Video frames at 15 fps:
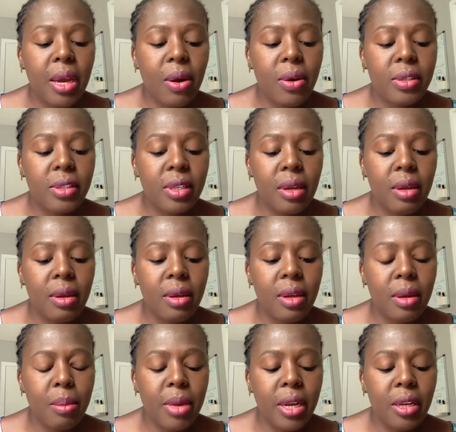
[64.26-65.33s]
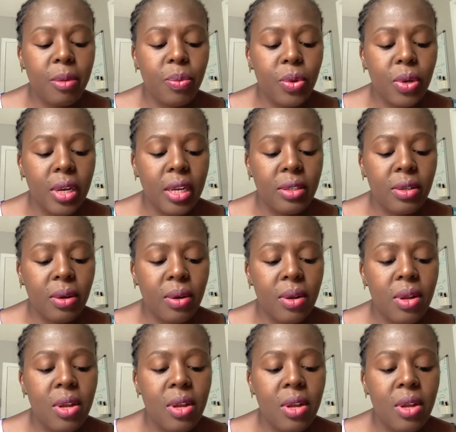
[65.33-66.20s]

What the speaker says: make us a manipulator.